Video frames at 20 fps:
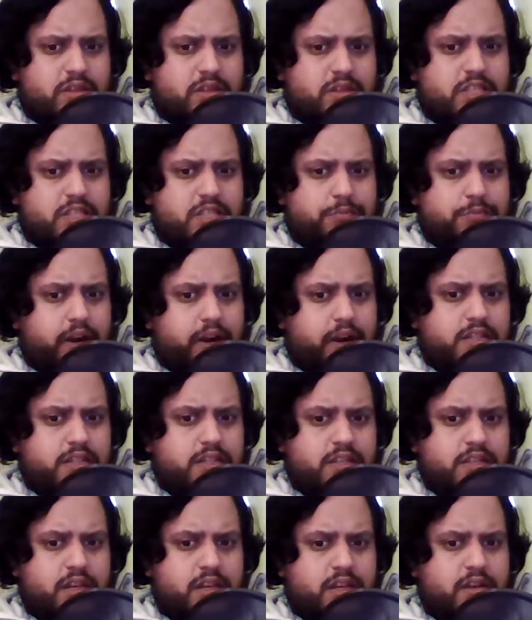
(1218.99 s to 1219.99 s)

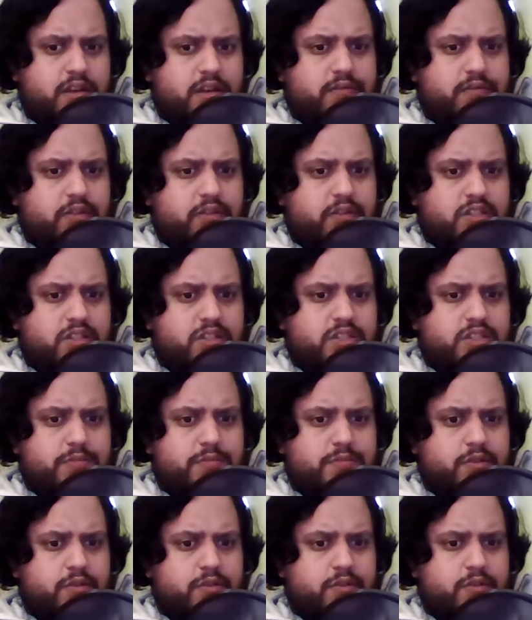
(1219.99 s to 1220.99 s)
sprites, very
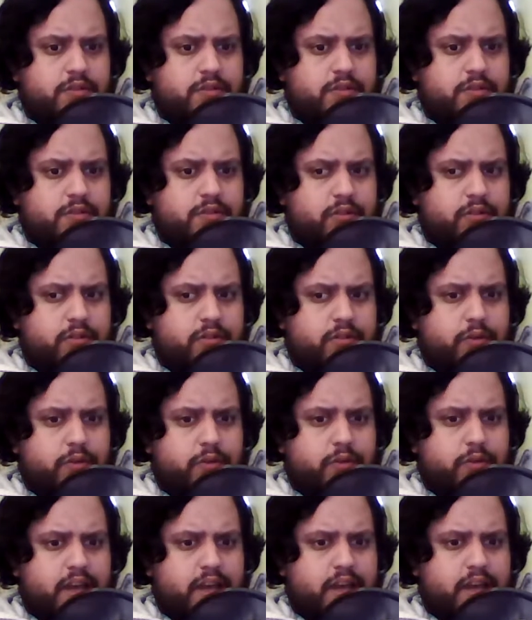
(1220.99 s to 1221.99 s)
smooth, very
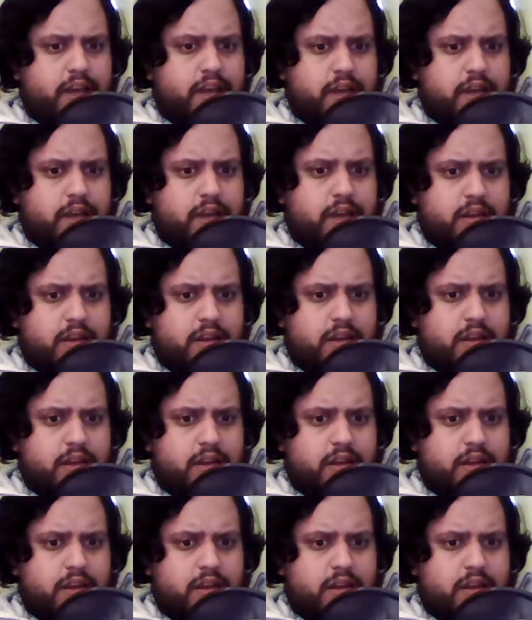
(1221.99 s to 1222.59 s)
well animated.